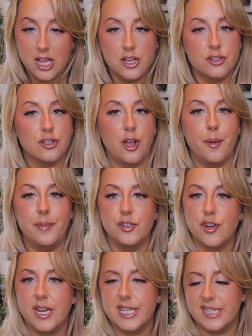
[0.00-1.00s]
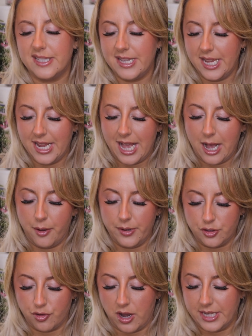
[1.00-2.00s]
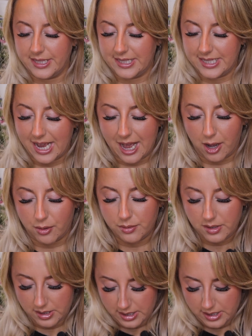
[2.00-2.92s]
so I'm intrigued to see how it dries down